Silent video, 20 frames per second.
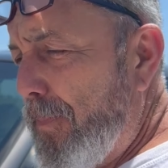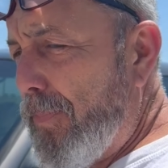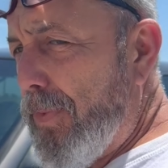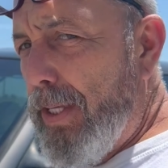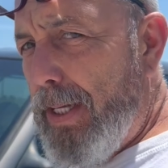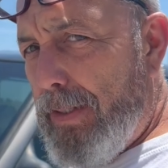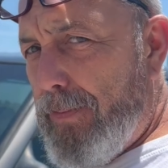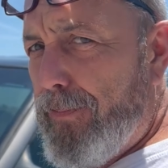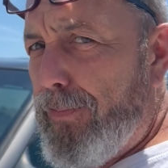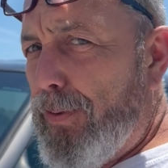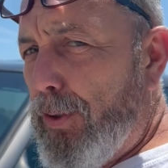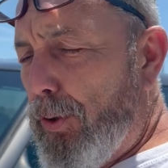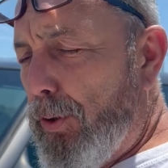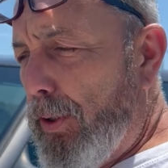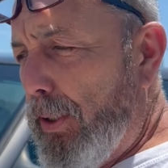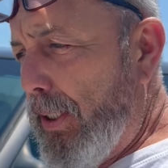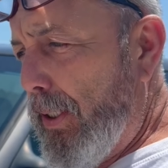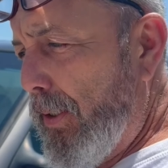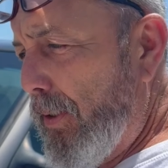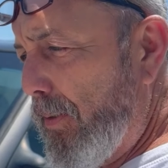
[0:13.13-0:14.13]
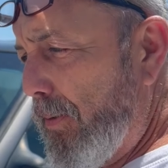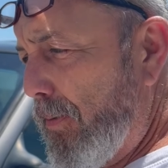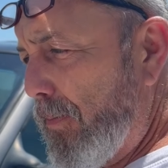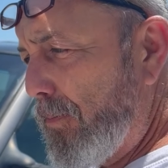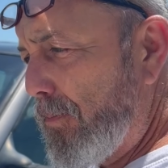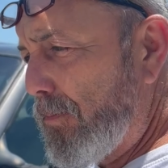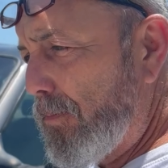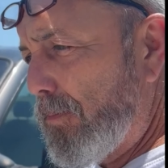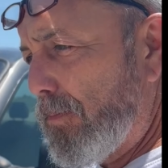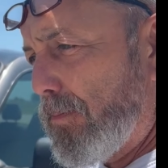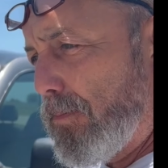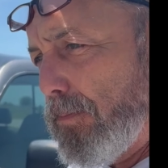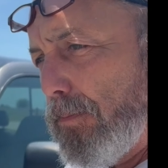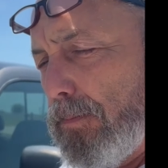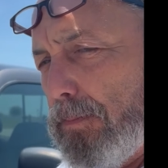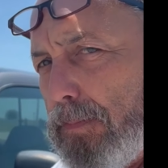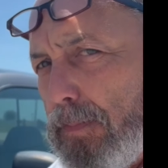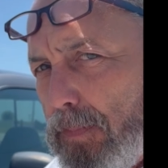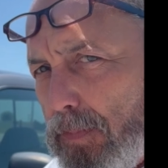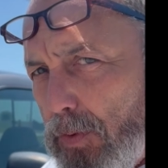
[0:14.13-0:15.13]
in Florida.
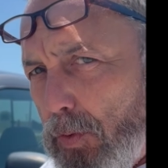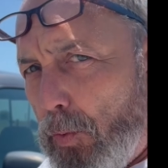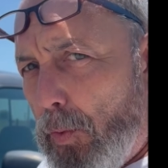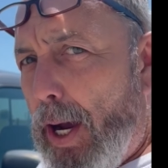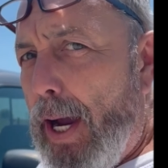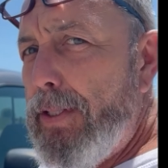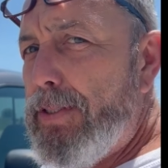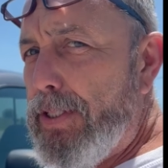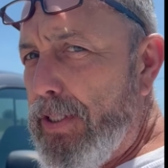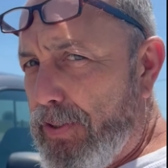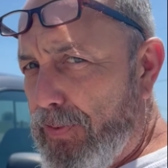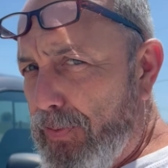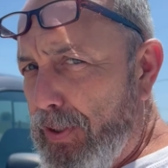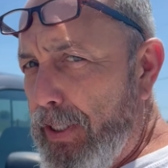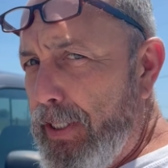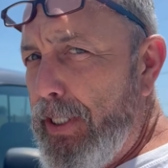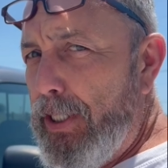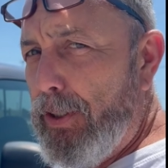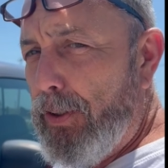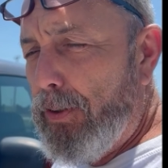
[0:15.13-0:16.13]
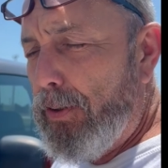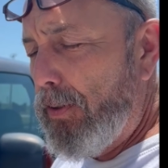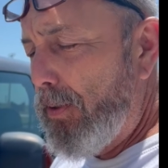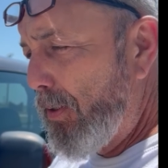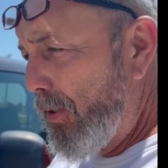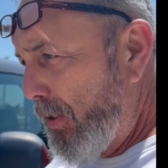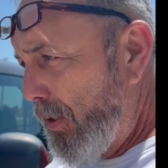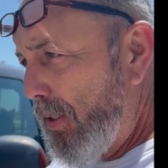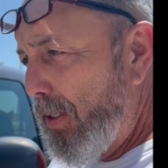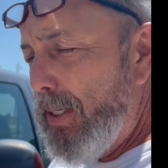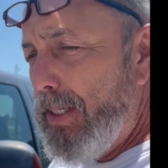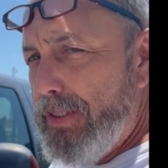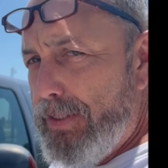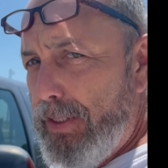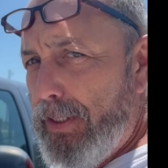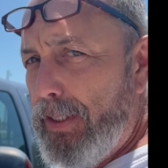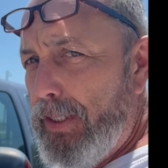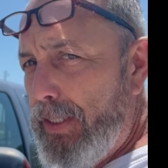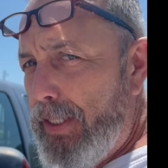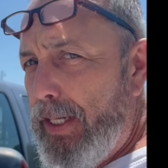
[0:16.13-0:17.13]
Watch this video
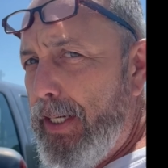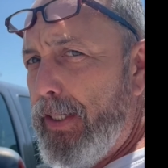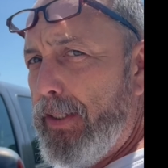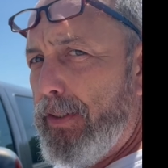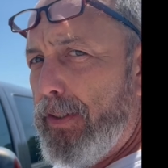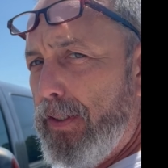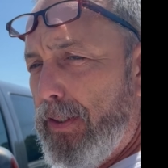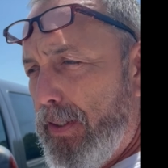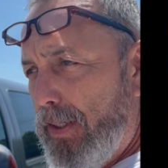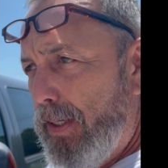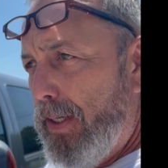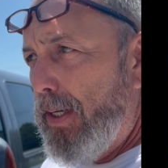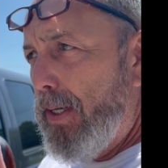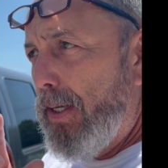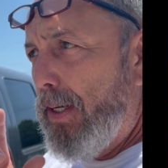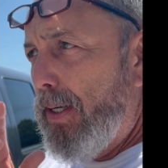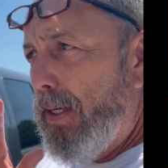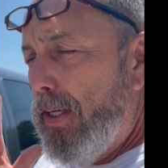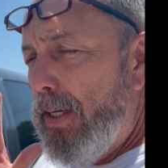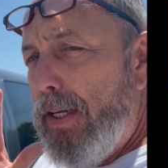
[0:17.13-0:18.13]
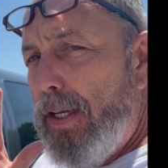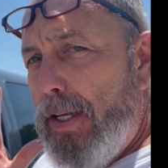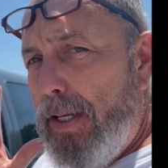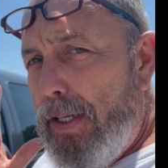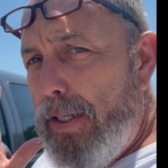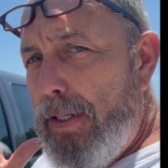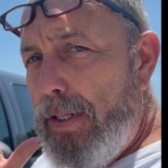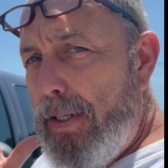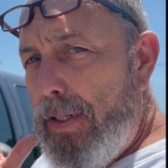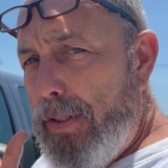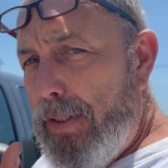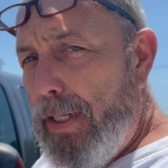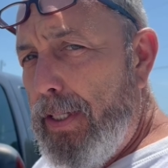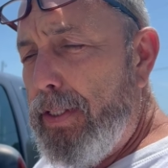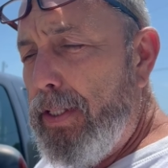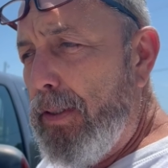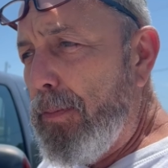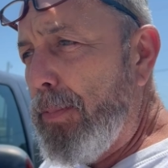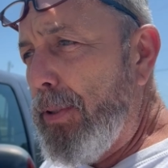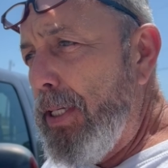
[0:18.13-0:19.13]
until the end. You're not
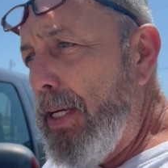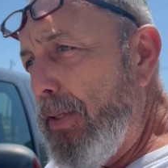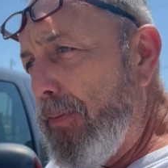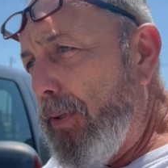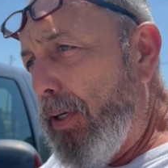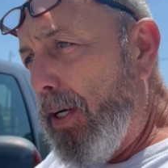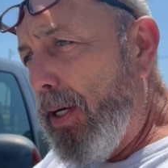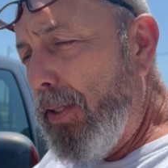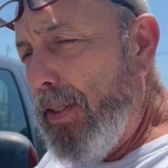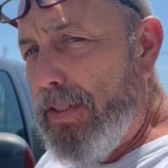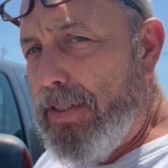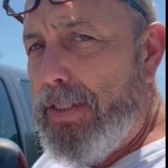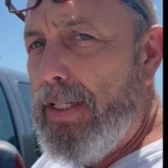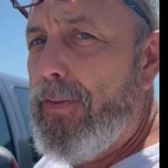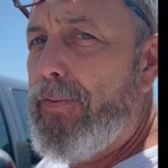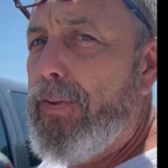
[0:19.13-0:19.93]
going to believe all the stuff